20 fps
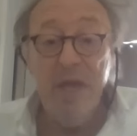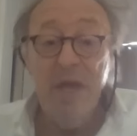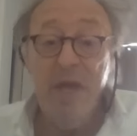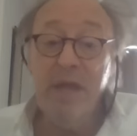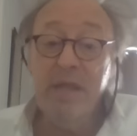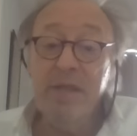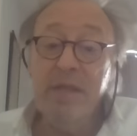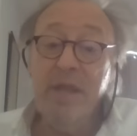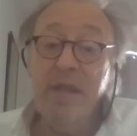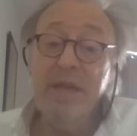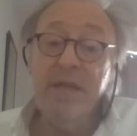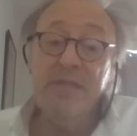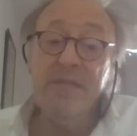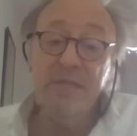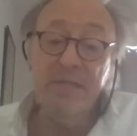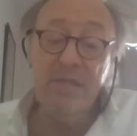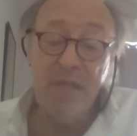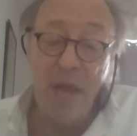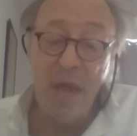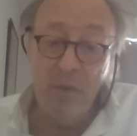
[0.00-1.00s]
And then
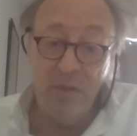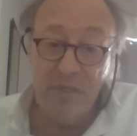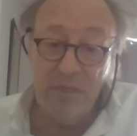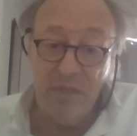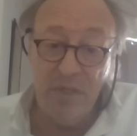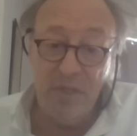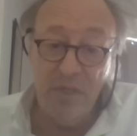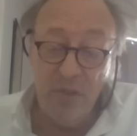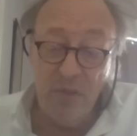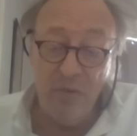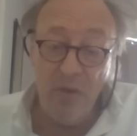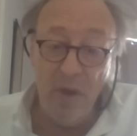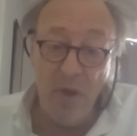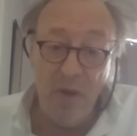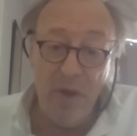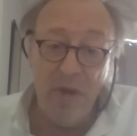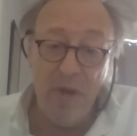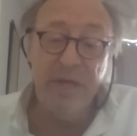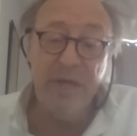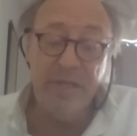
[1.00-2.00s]
it's now it's the euro,
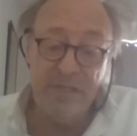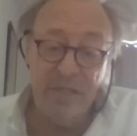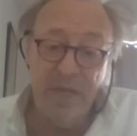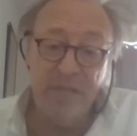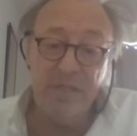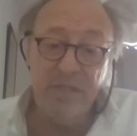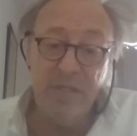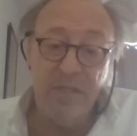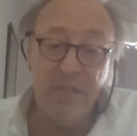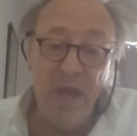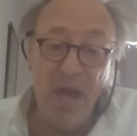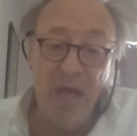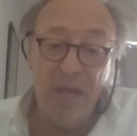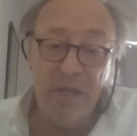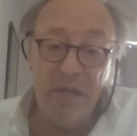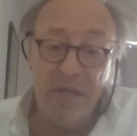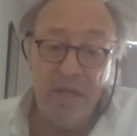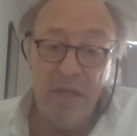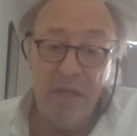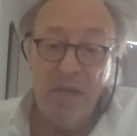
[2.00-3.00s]
uh, it's, it's the
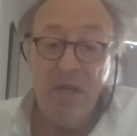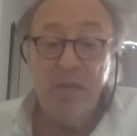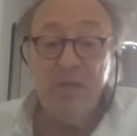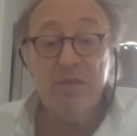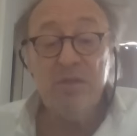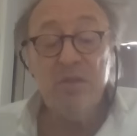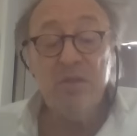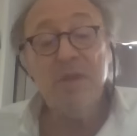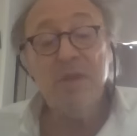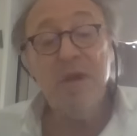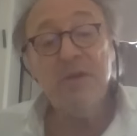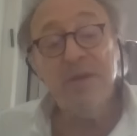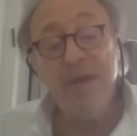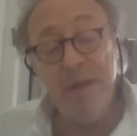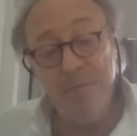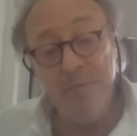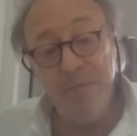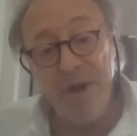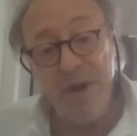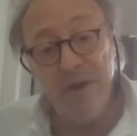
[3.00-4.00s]
dollar. So now the
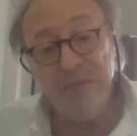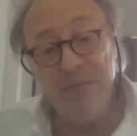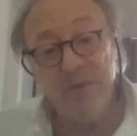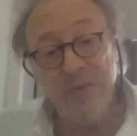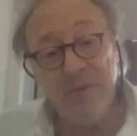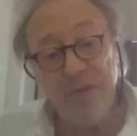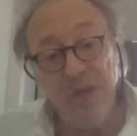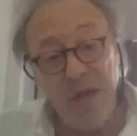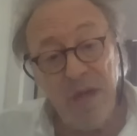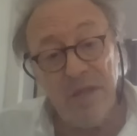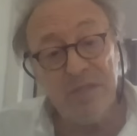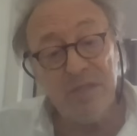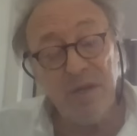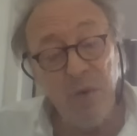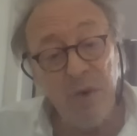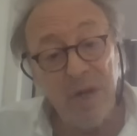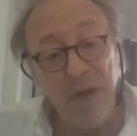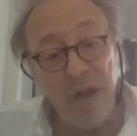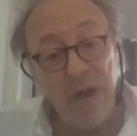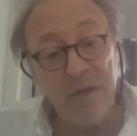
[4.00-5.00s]
empire of the dollar is
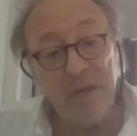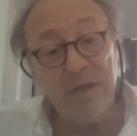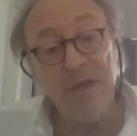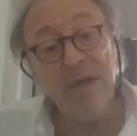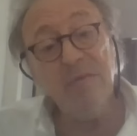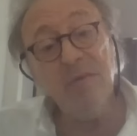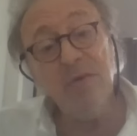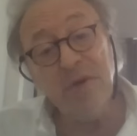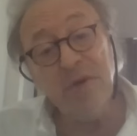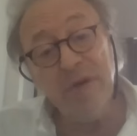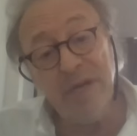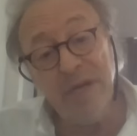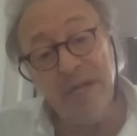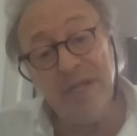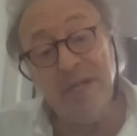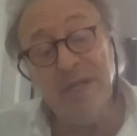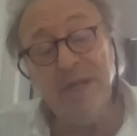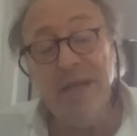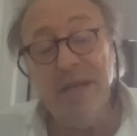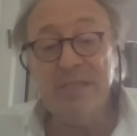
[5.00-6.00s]
going under, and we're going to get
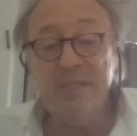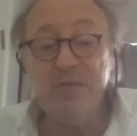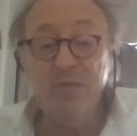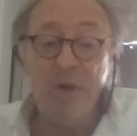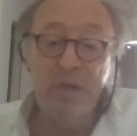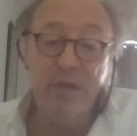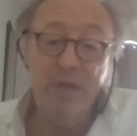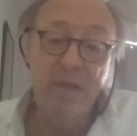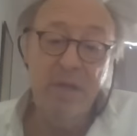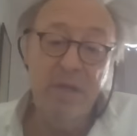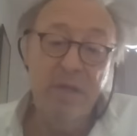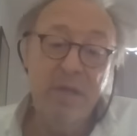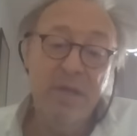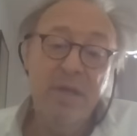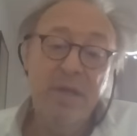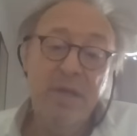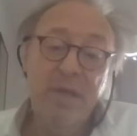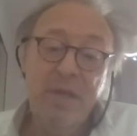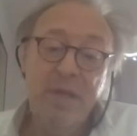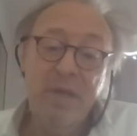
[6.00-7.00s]
the next one.
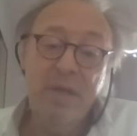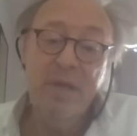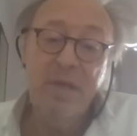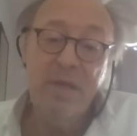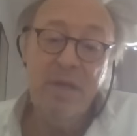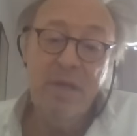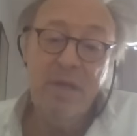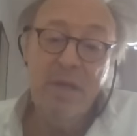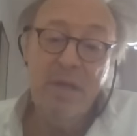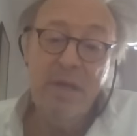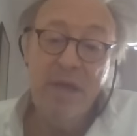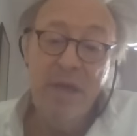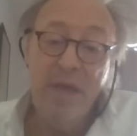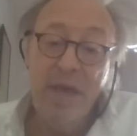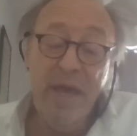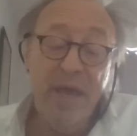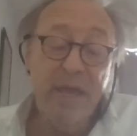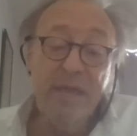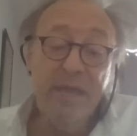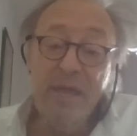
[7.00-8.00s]

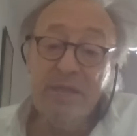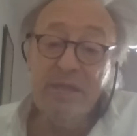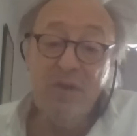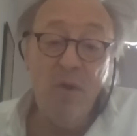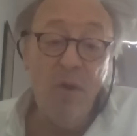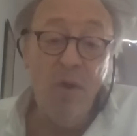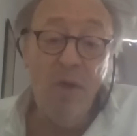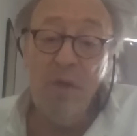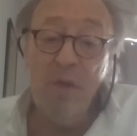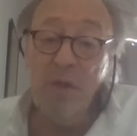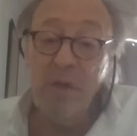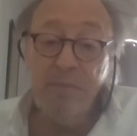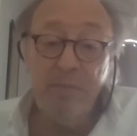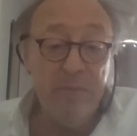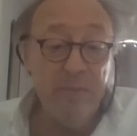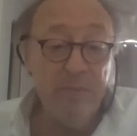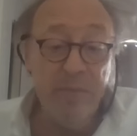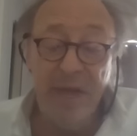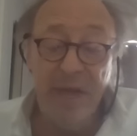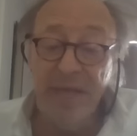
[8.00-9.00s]
And that's all
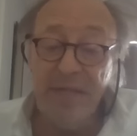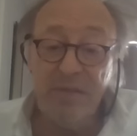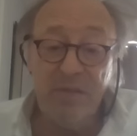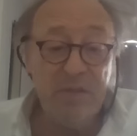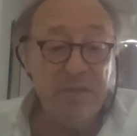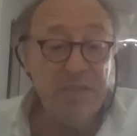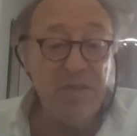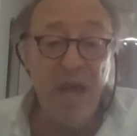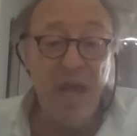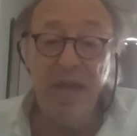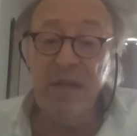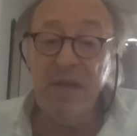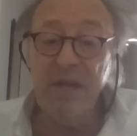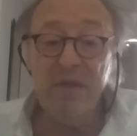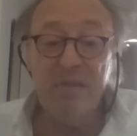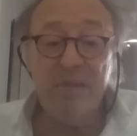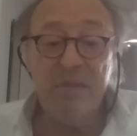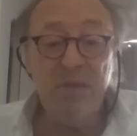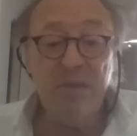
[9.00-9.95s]
based on cycles.